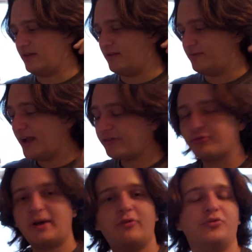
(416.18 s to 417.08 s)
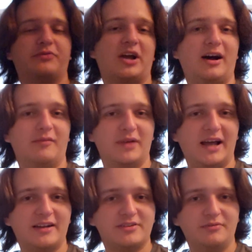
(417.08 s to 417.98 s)
Next round of
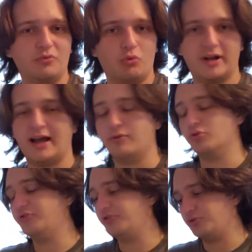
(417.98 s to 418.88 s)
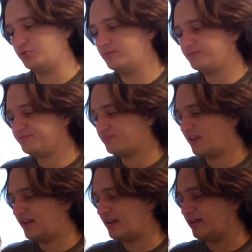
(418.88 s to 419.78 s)
combat, what I will do
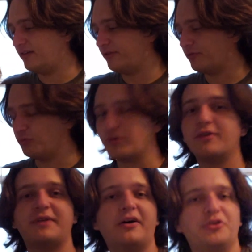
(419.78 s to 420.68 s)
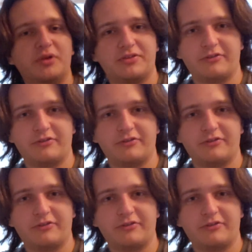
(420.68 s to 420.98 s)
is reevaluate the